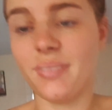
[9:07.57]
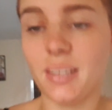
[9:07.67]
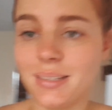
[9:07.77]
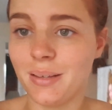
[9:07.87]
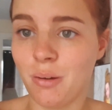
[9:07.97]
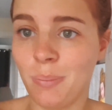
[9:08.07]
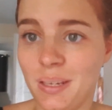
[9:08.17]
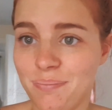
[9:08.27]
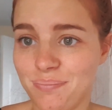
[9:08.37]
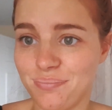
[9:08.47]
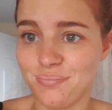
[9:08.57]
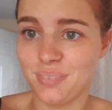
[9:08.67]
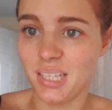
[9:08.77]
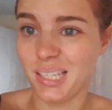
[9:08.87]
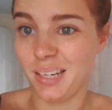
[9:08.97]
See what I mean?
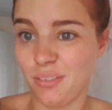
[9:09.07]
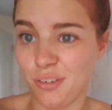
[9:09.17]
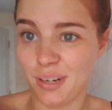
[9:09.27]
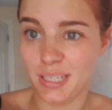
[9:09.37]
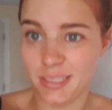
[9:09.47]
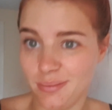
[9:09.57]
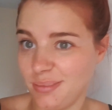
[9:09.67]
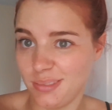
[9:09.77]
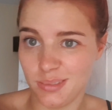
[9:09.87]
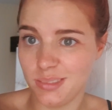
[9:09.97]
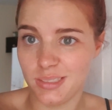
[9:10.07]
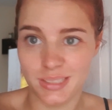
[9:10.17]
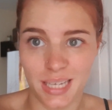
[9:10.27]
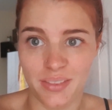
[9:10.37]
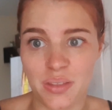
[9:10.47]
You can never really
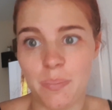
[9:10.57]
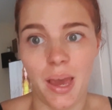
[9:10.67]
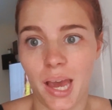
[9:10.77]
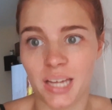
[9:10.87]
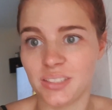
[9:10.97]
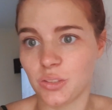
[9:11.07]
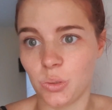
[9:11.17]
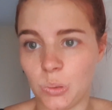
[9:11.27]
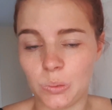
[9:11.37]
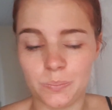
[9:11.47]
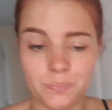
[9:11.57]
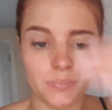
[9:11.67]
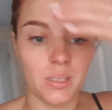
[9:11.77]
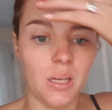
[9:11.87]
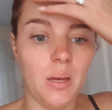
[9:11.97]
tan them at all.
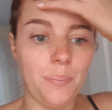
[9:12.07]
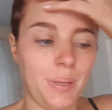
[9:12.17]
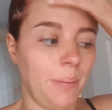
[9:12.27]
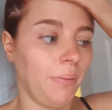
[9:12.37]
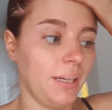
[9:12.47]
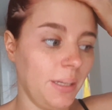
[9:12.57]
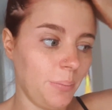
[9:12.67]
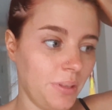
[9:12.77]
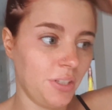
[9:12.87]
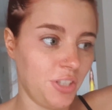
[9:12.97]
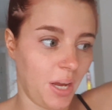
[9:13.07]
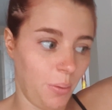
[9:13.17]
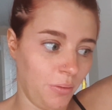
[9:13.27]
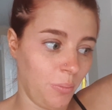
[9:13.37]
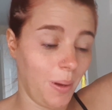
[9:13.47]
Yeah, I'm going to nip in the shower
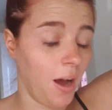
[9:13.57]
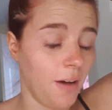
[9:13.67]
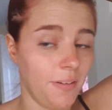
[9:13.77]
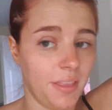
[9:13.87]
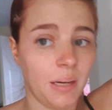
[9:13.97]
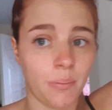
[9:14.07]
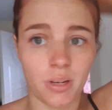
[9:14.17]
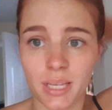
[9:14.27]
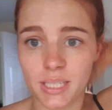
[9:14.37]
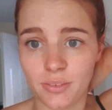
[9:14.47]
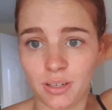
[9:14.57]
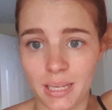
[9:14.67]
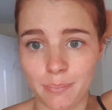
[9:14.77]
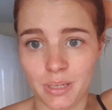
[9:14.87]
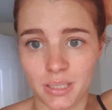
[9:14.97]
and rub it off. I think I'm going to
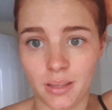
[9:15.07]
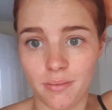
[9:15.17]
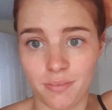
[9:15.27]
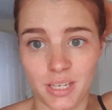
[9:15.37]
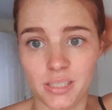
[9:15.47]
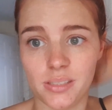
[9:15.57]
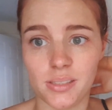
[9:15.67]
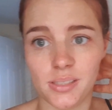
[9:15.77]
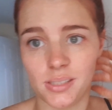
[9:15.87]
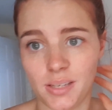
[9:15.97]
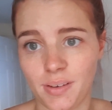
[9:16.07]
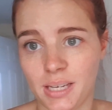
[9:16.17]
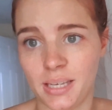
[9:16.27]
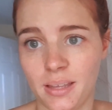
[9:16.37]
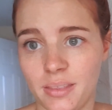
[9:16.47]
exfoliate my feet to see if I
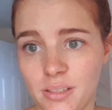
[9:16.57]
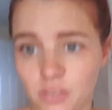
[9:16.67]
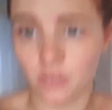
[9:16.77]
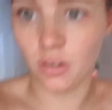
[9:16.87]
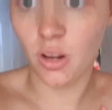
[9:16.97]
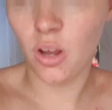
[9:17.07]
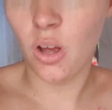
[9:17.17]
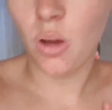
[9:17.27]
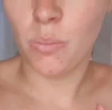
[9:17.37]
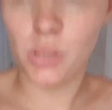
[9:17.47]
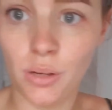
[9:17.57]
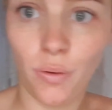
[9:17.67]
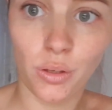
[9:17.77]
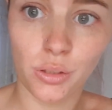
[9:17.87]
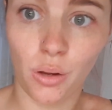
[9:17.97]
can get that done. So
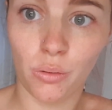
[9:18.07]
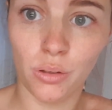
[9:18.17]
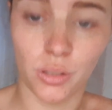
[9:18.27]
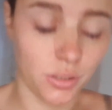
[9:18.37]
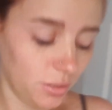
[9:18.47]
far so good.